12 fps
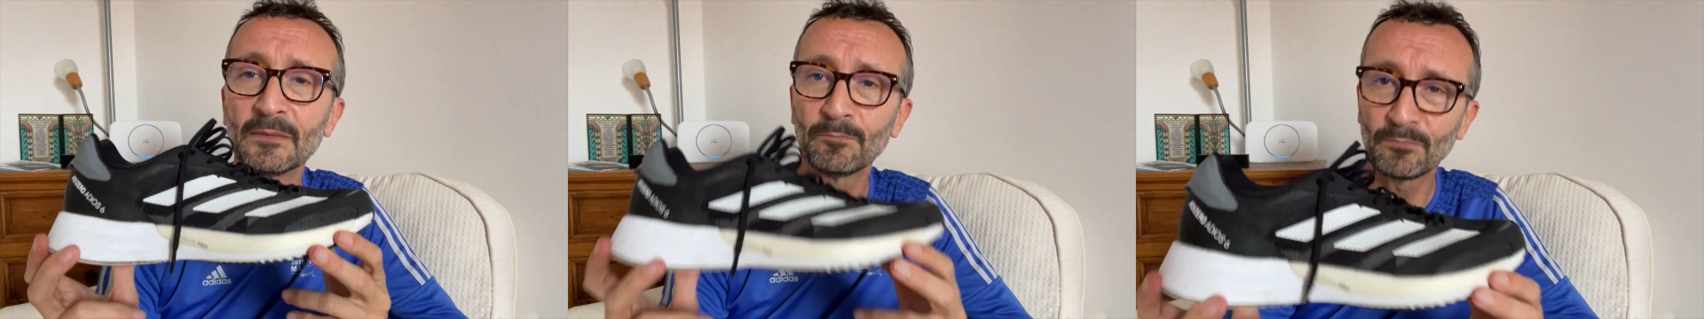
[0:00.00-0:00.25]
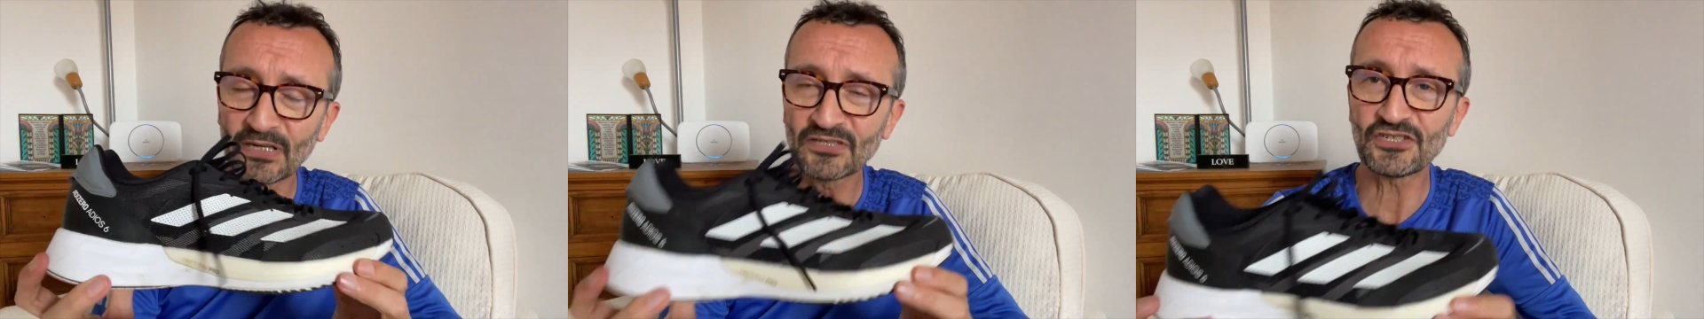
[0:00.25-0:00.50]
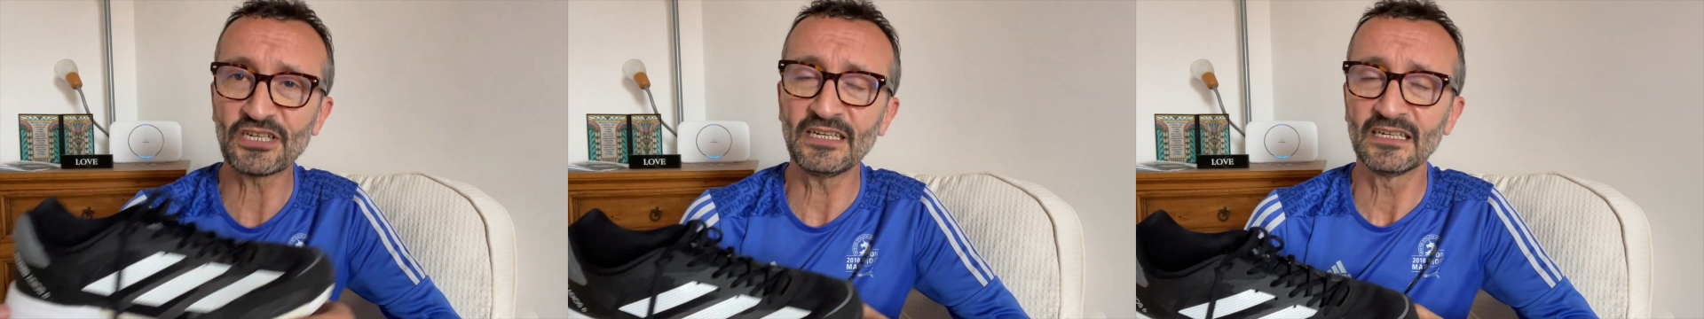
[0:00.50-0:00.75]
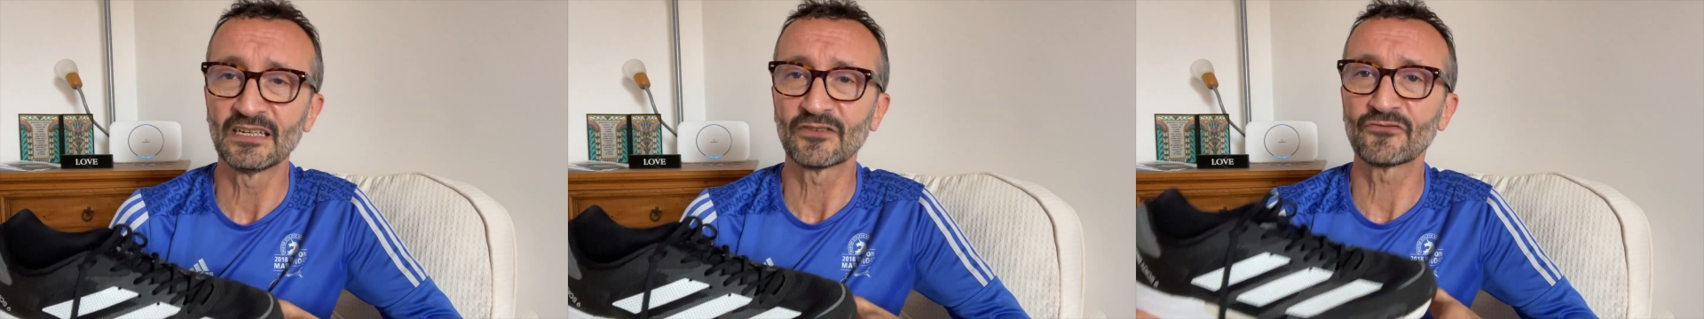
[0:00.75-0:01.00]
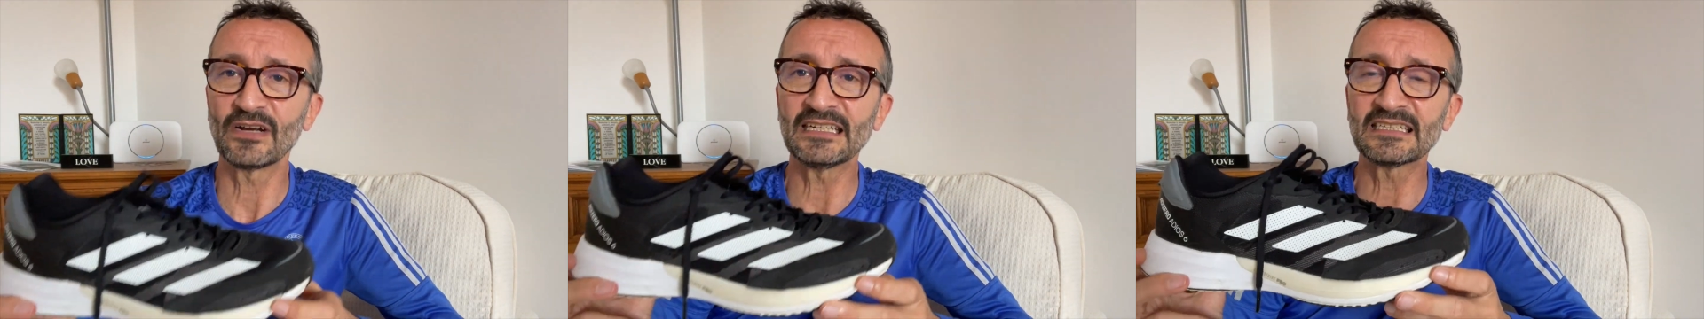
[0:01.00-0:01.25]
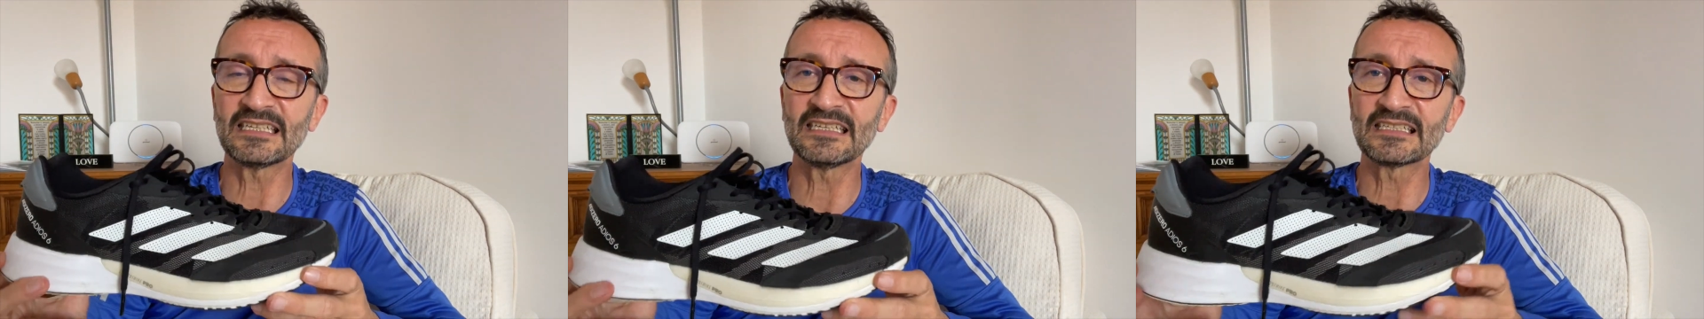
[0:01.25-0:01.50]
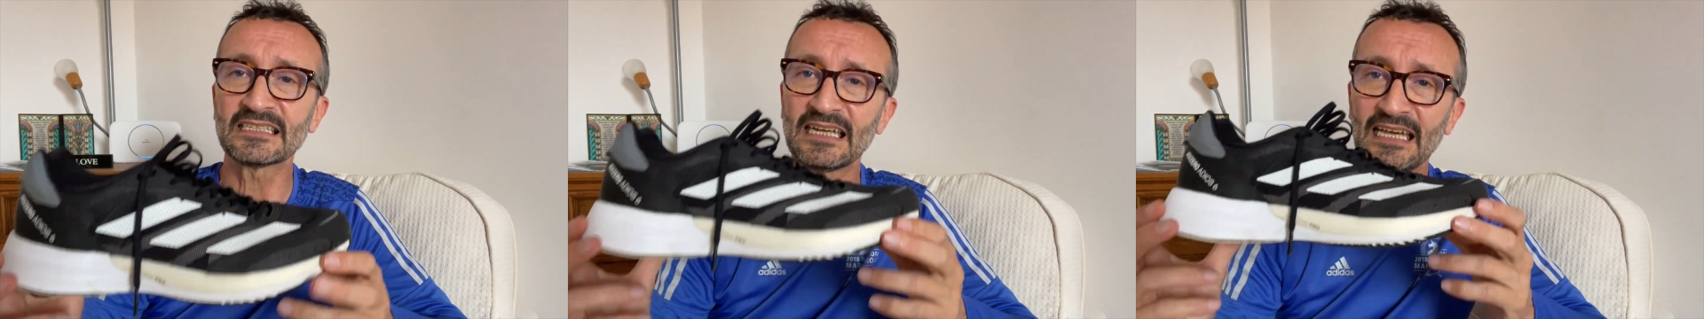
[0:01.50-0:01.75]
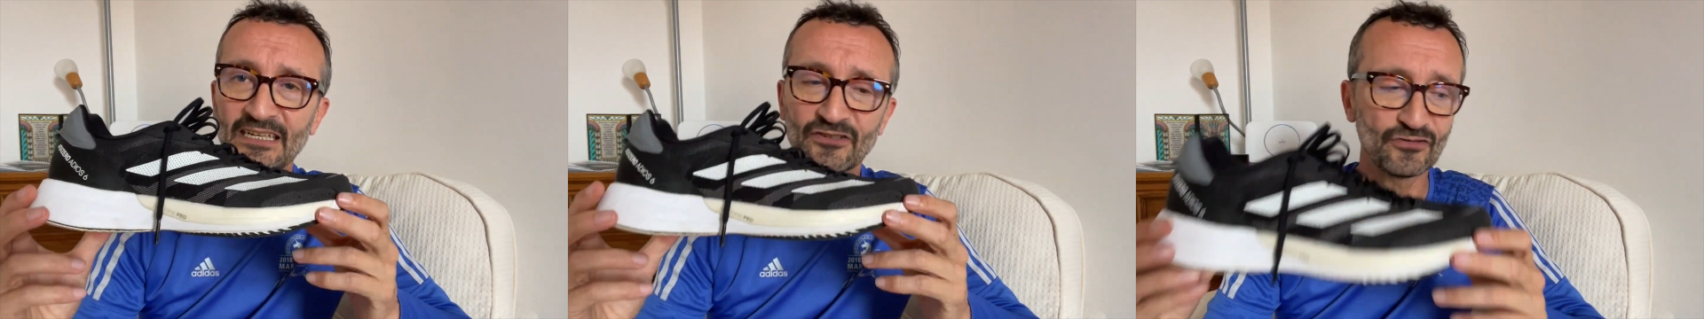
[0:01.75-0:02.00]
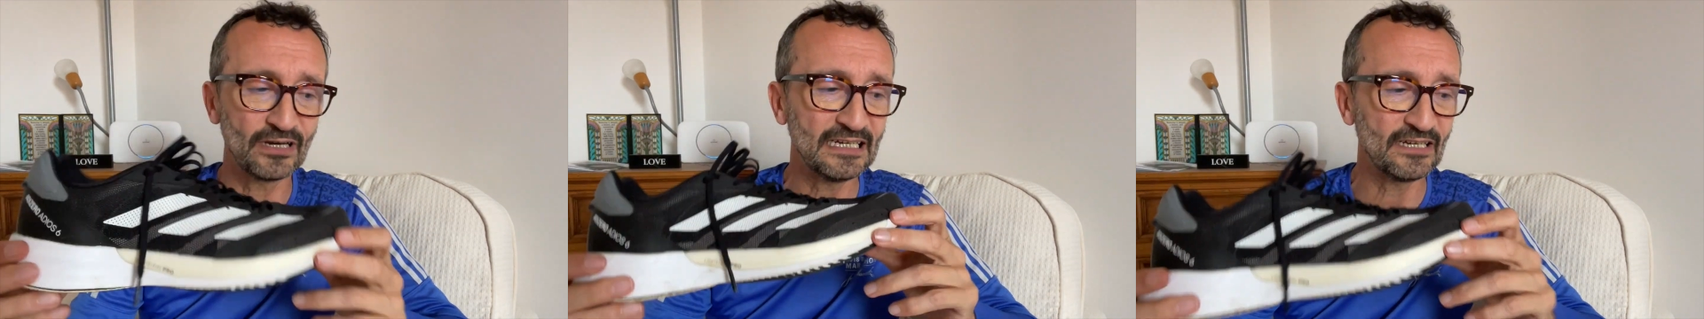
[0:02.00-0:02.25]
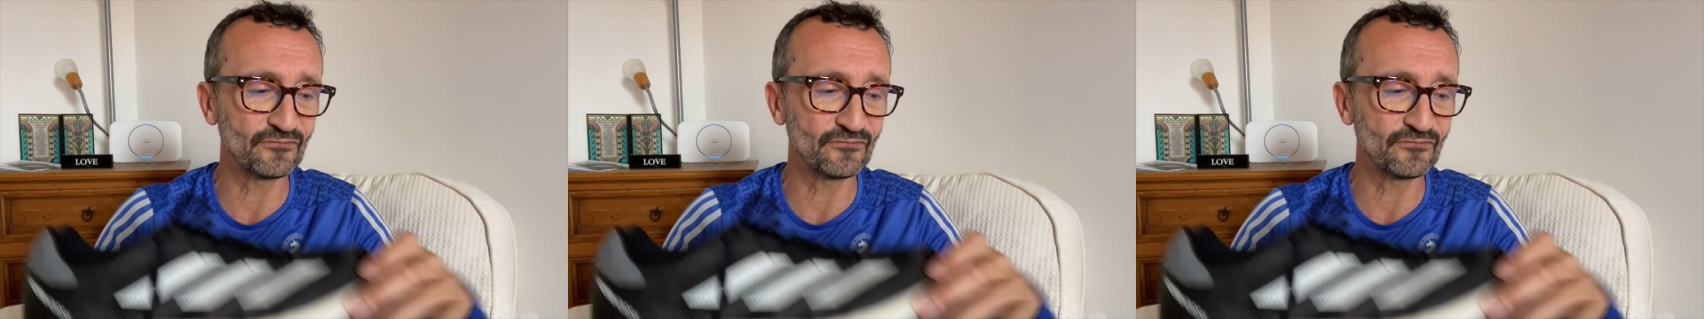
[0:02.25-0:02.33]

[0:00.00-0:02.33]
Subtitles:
punchy races and training